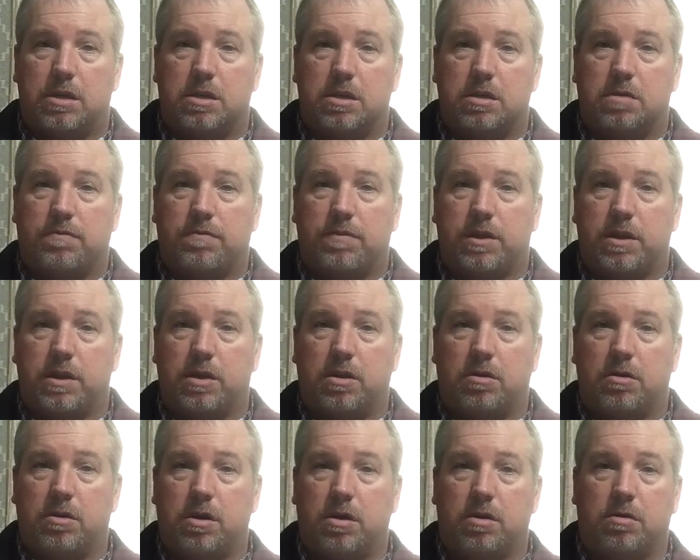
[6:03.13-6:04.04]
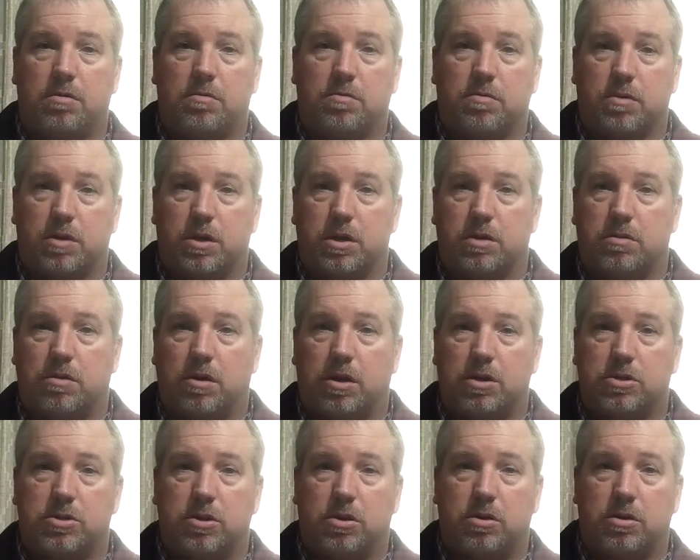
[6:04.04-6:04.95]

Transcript: this video here. We're getting ready to show